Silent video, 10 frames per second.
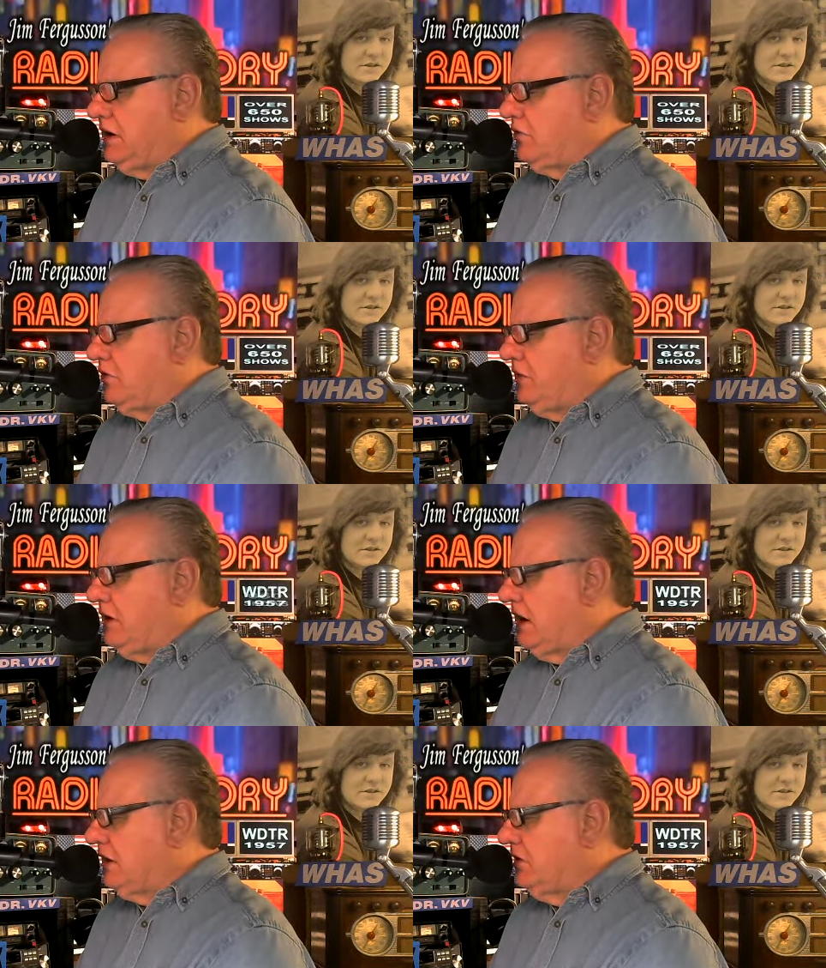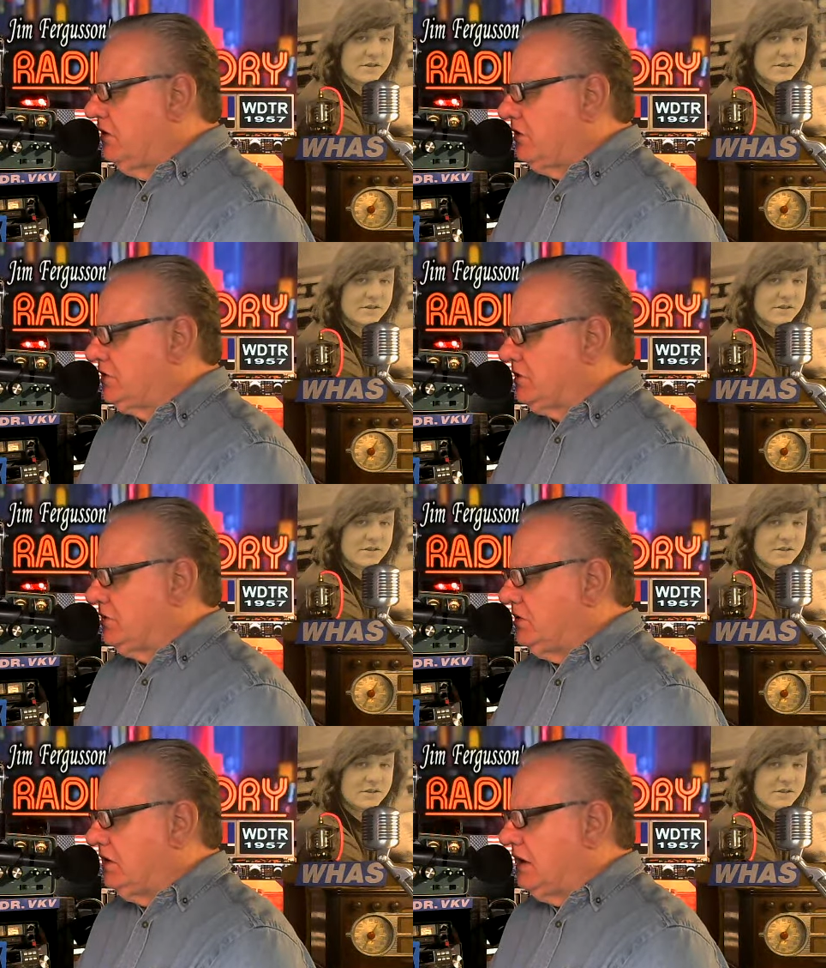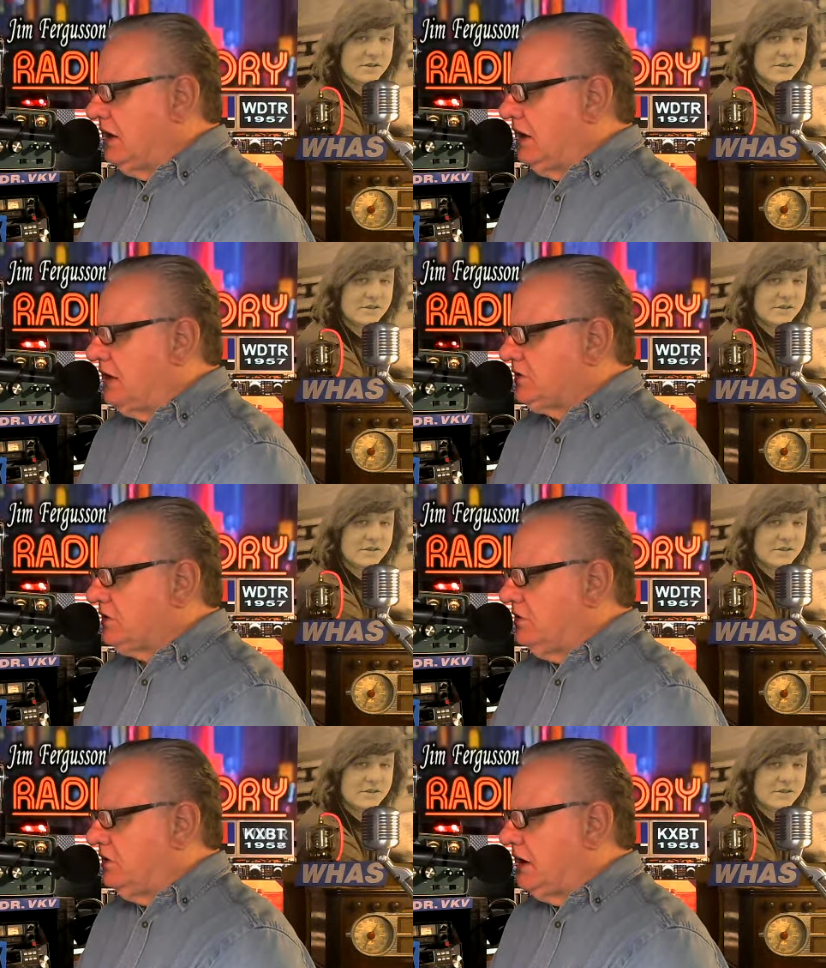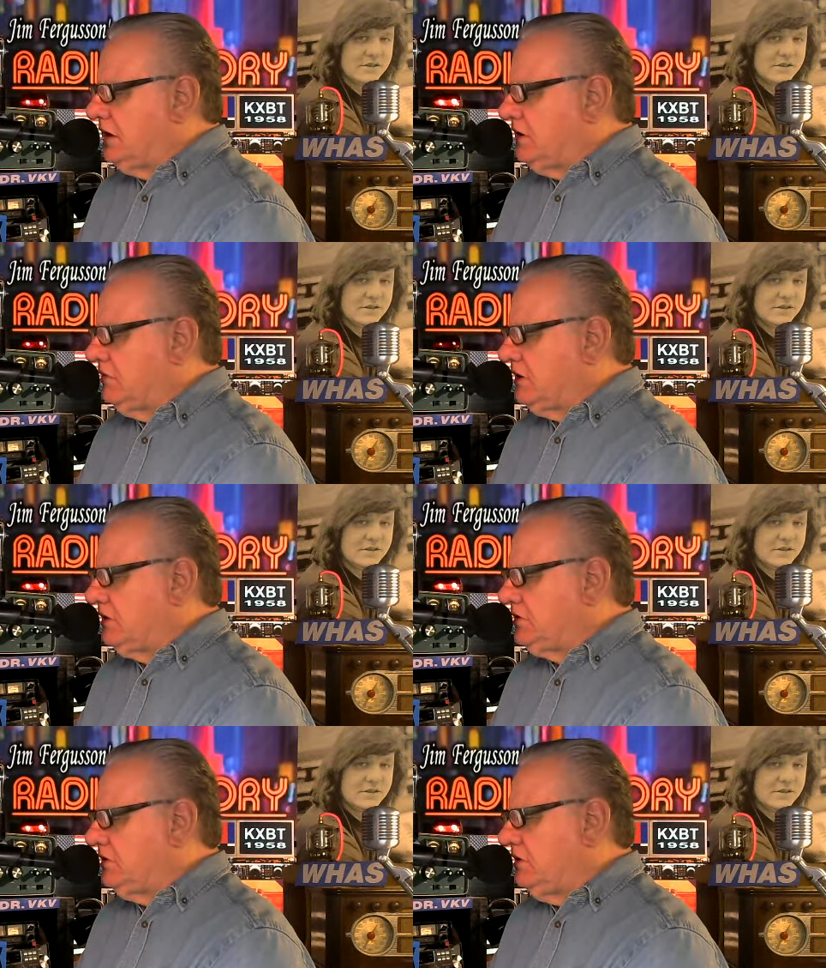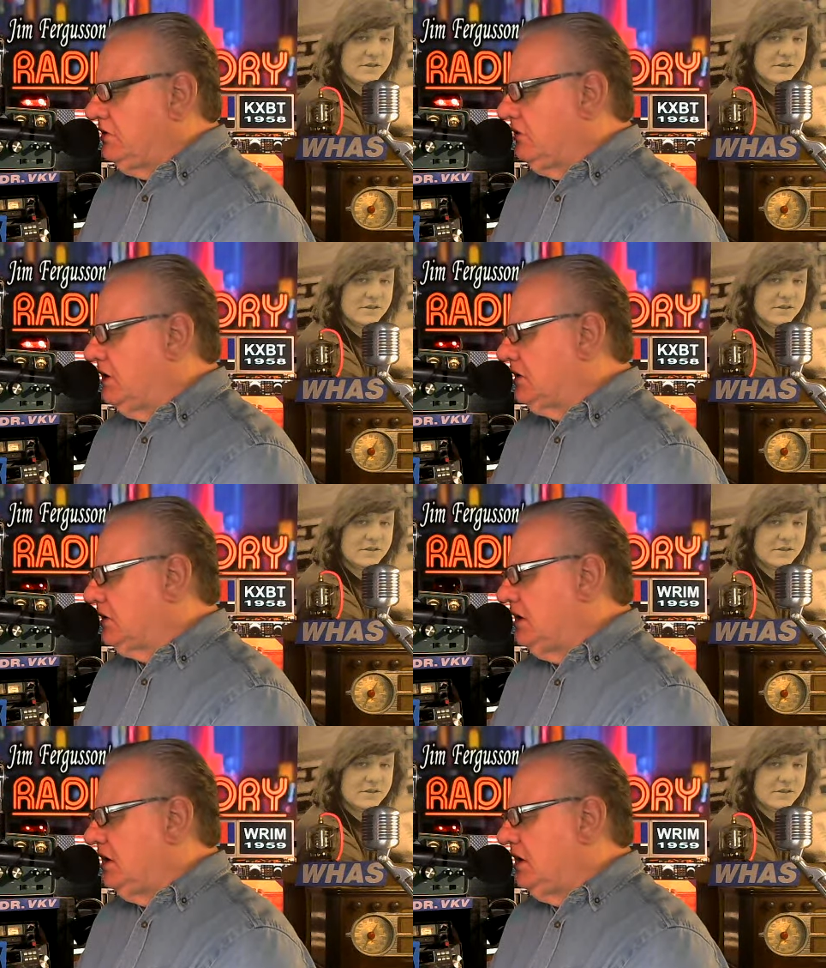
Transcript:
Speaker 1: will be unnoticeable, and that's the whole idea because you don't want,